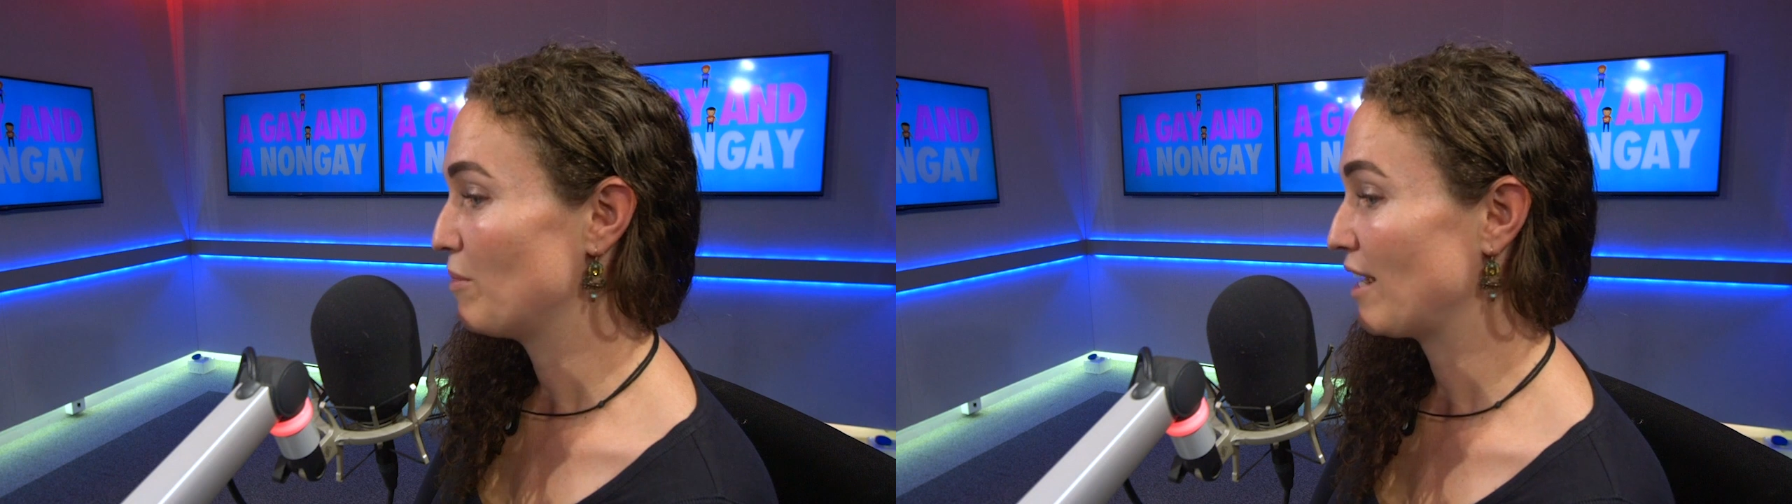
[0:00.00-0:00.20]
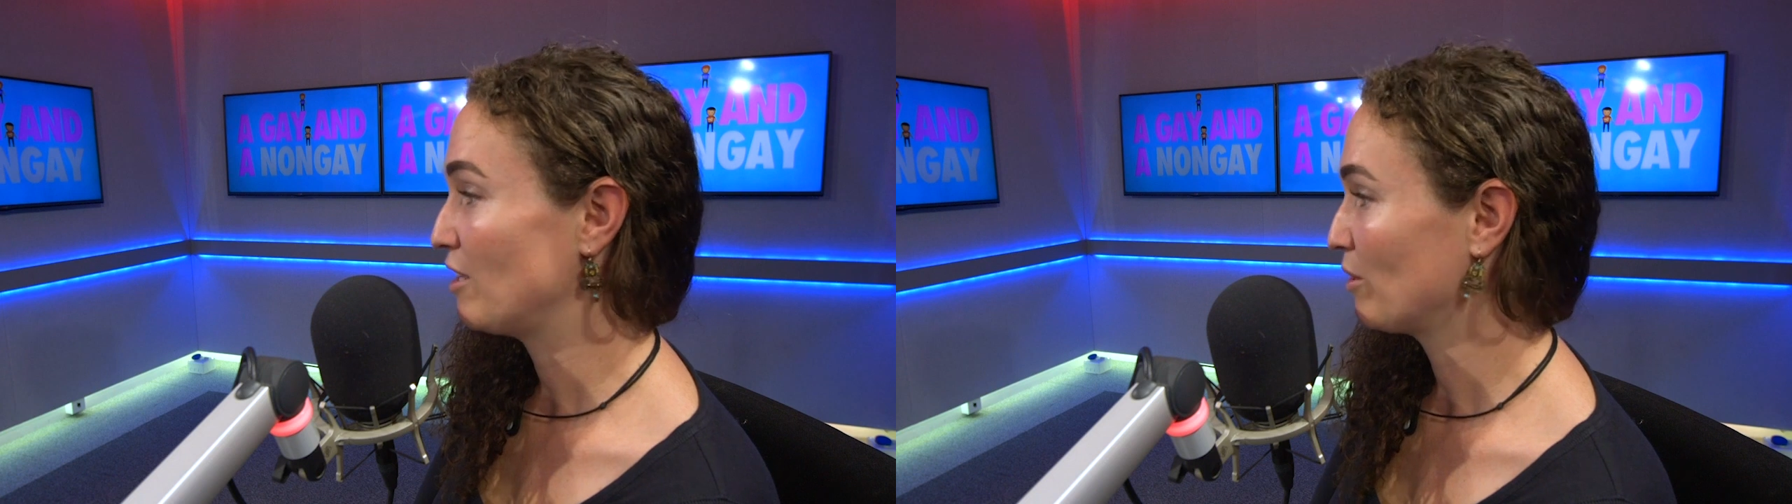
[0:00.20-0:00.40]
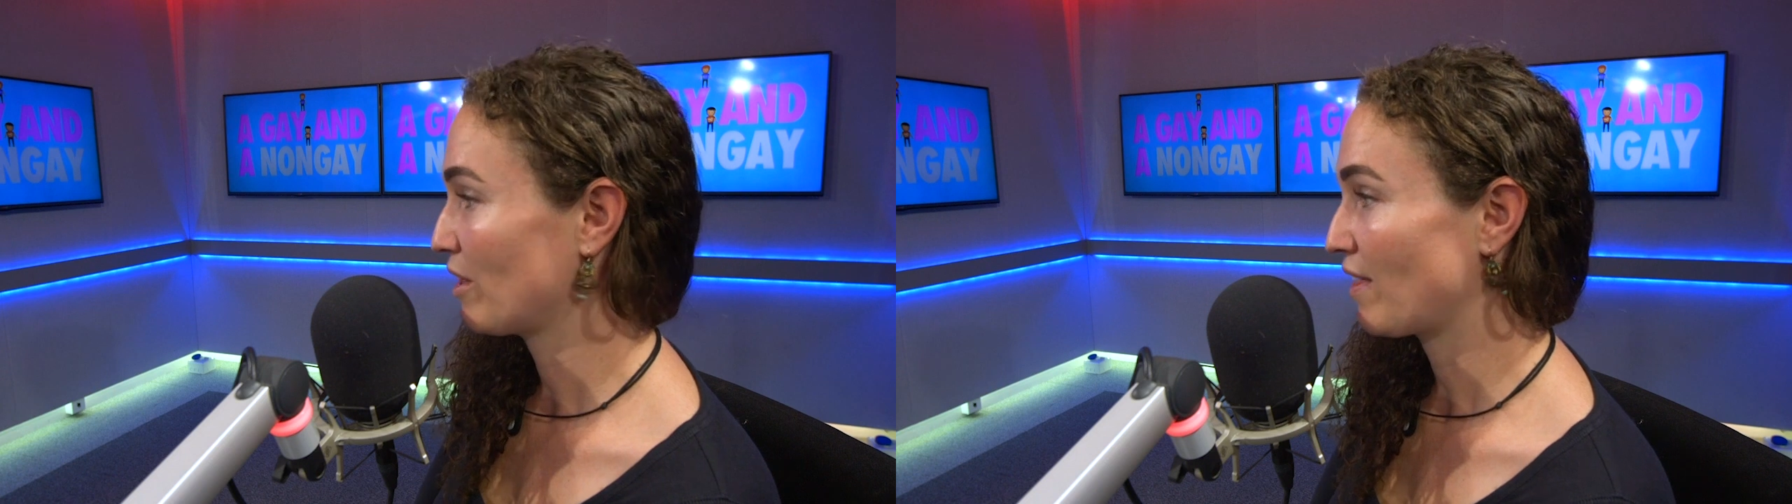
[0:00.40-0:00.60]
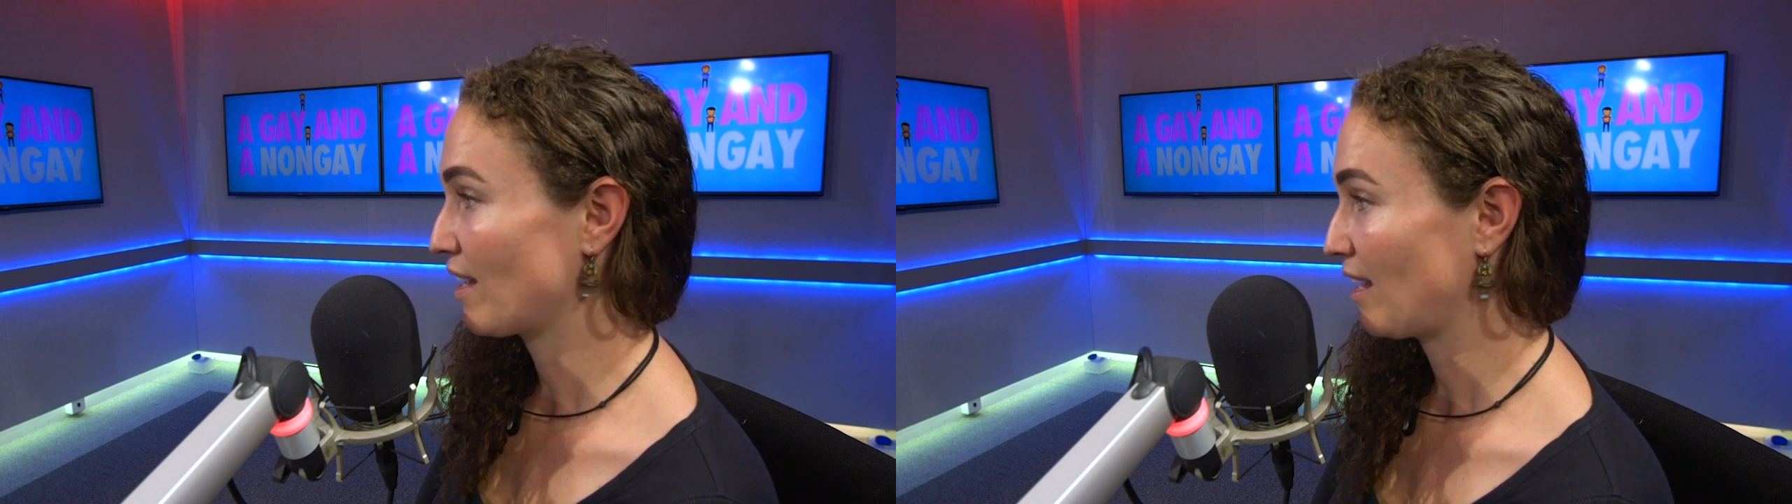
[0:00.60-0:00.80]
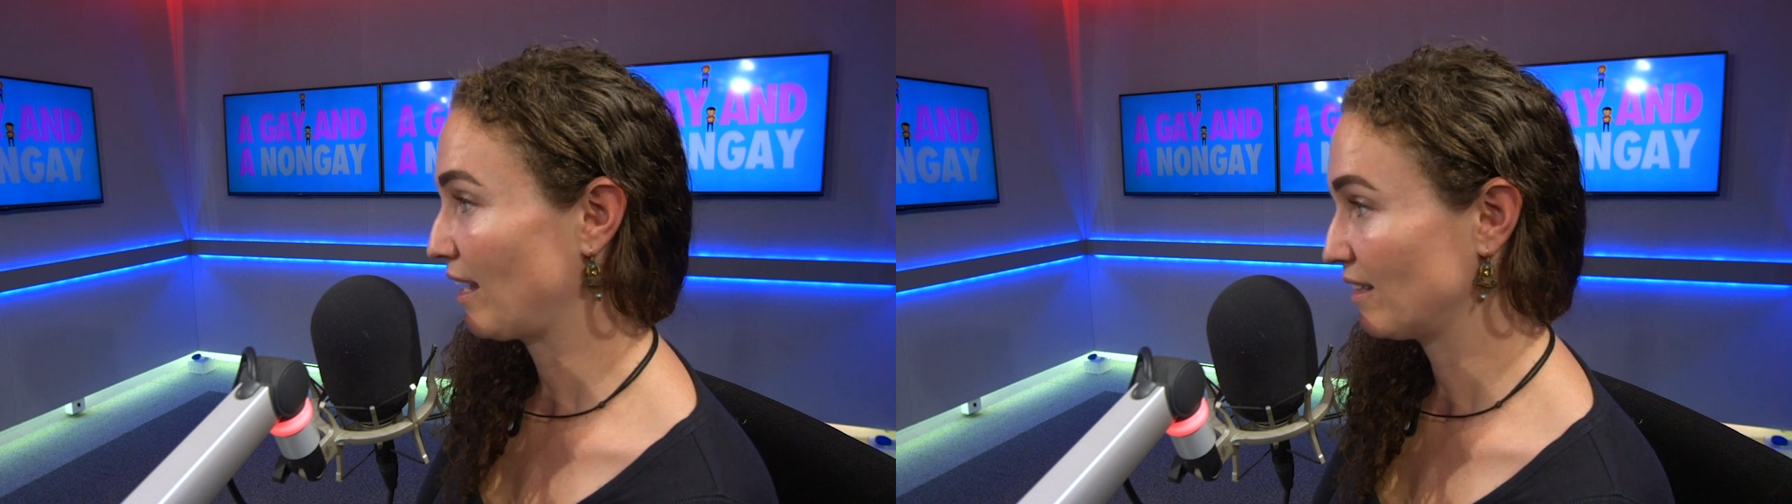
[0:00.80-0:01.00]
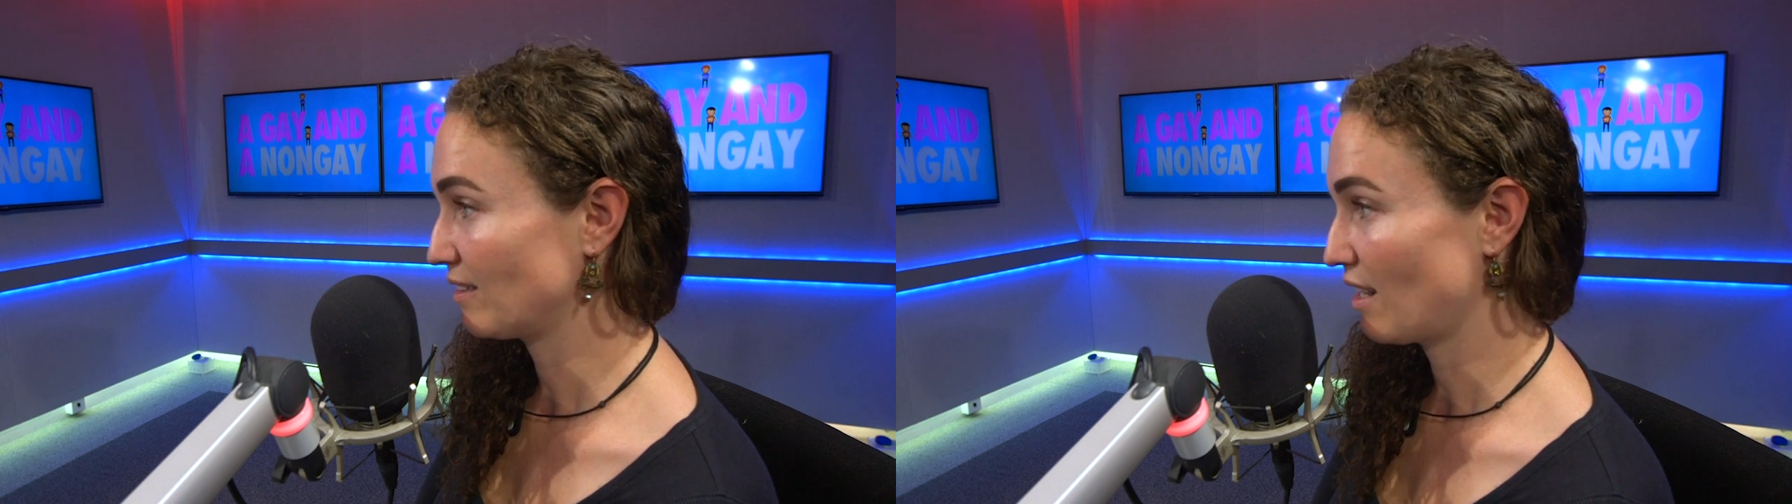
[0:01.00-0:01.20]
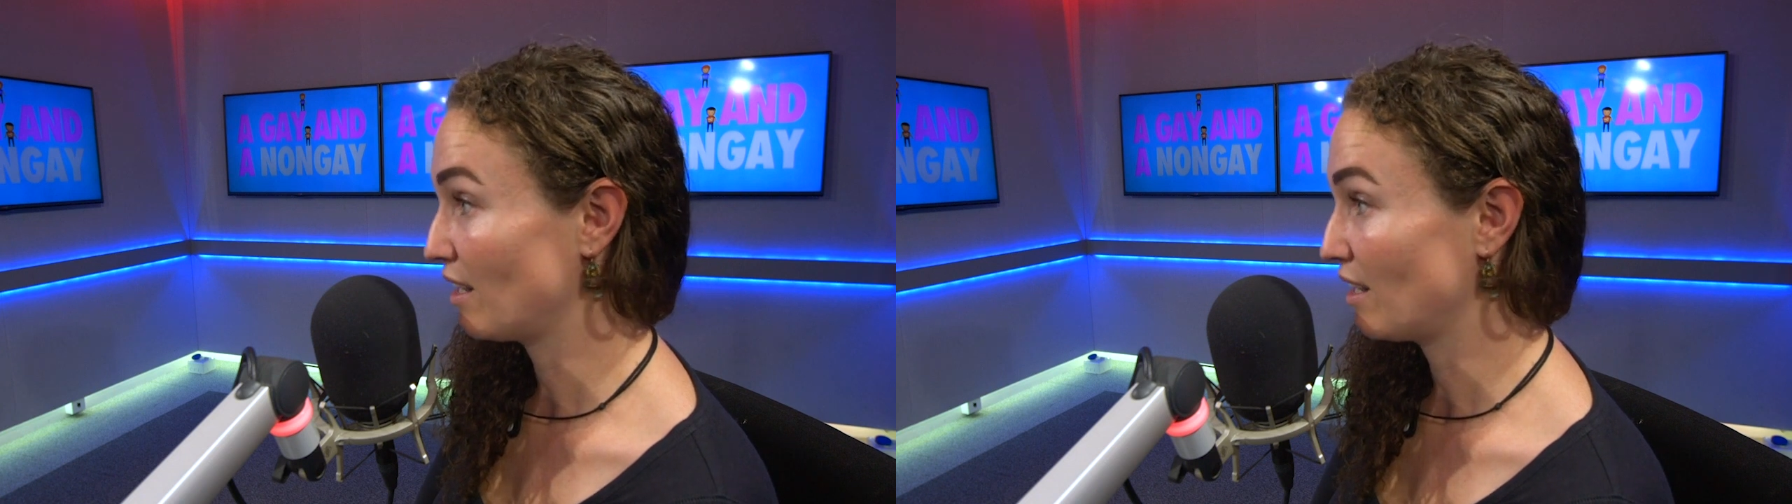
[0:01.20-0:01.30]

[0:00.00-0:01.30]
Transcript: But I know that that can't